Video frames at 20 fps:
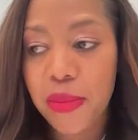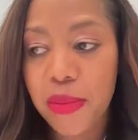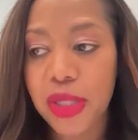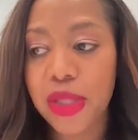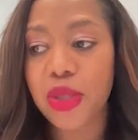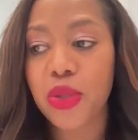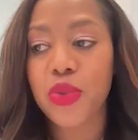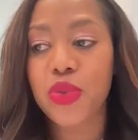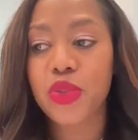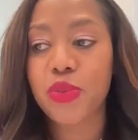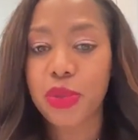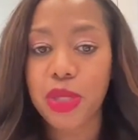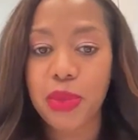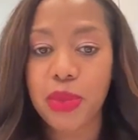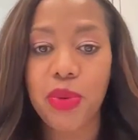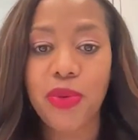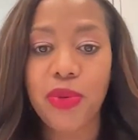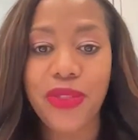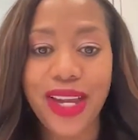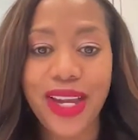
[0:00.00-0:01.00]
but those
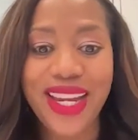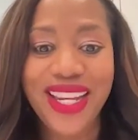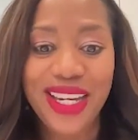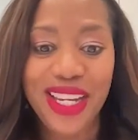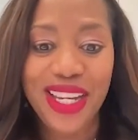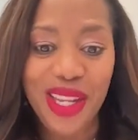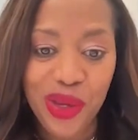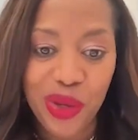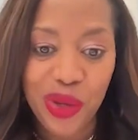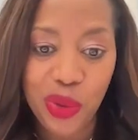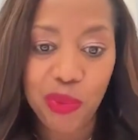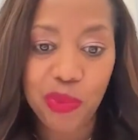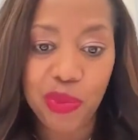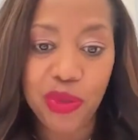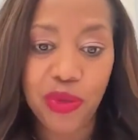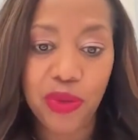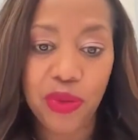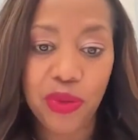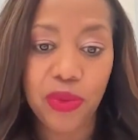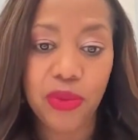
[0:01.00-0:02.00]
people that can help
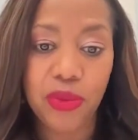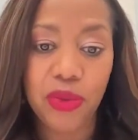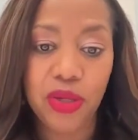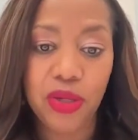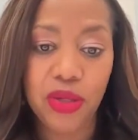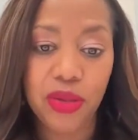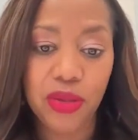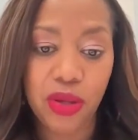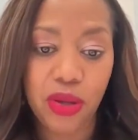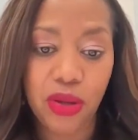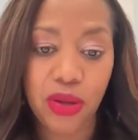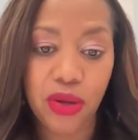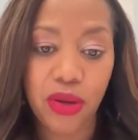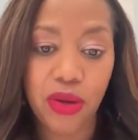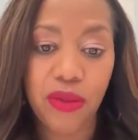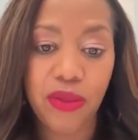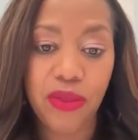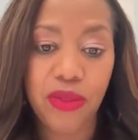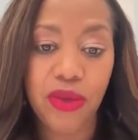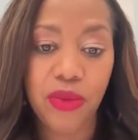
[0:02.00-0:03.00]
you
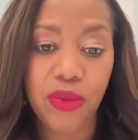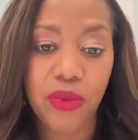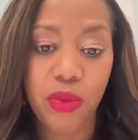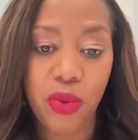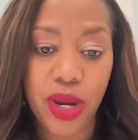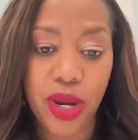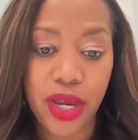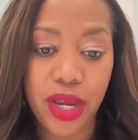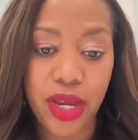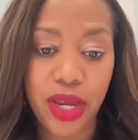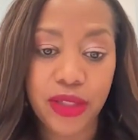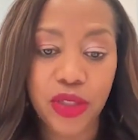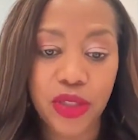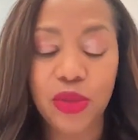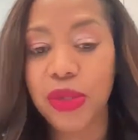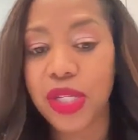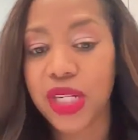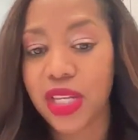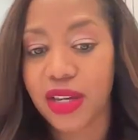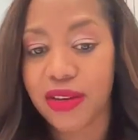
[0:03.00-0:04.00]
along the way. Too
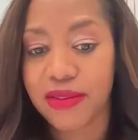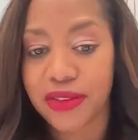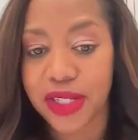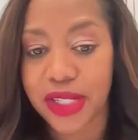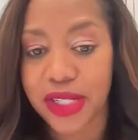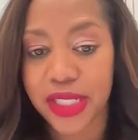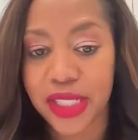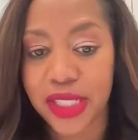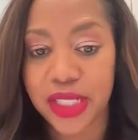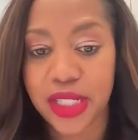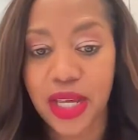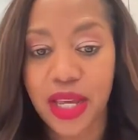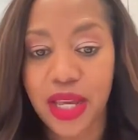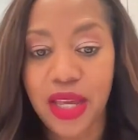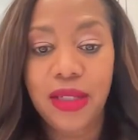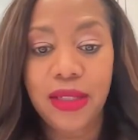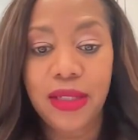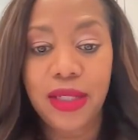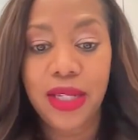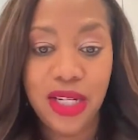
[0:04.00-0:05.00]
many of us
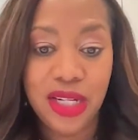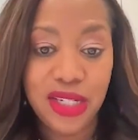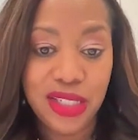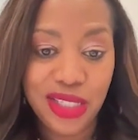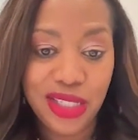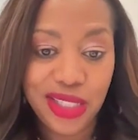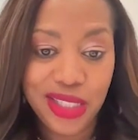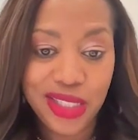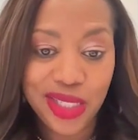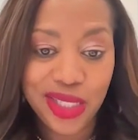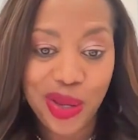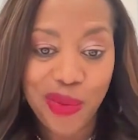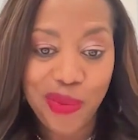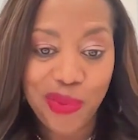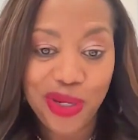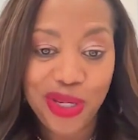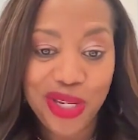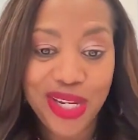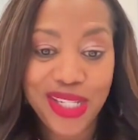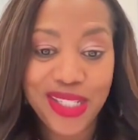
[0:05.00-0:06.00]
get into these
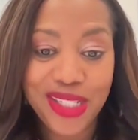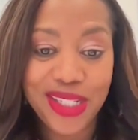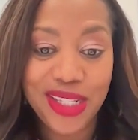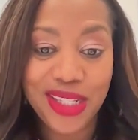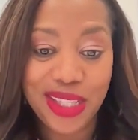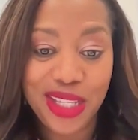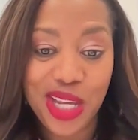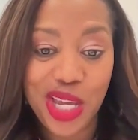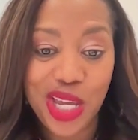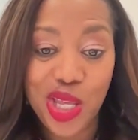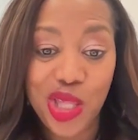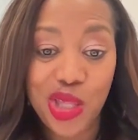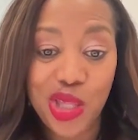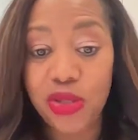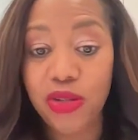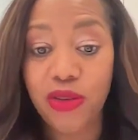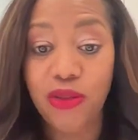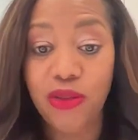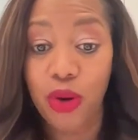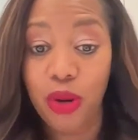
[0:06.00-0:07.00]
companies and think
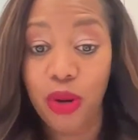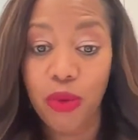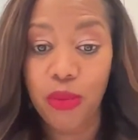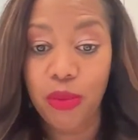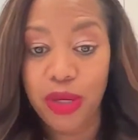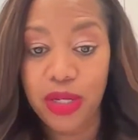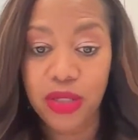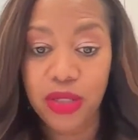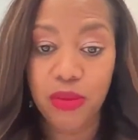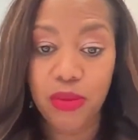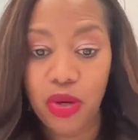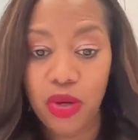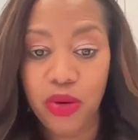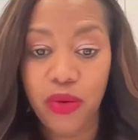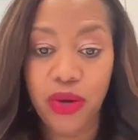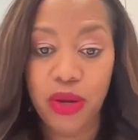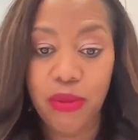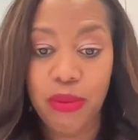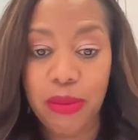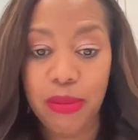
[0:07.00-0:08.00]
there's a formal mentor
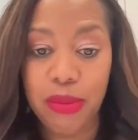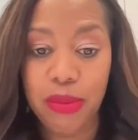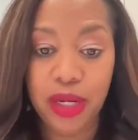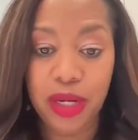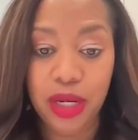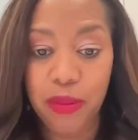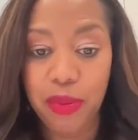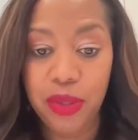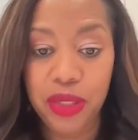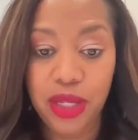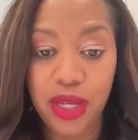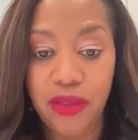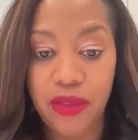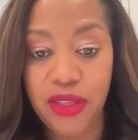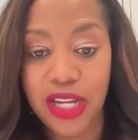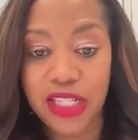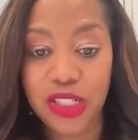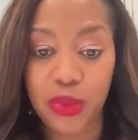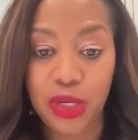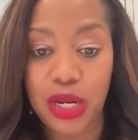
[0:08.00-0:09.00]
program at my company, and
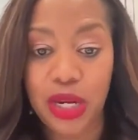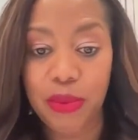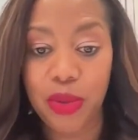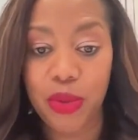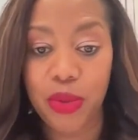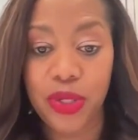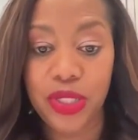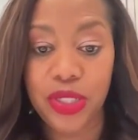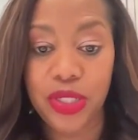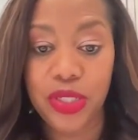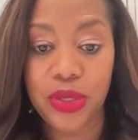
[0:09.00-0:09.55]
that's what I'm going to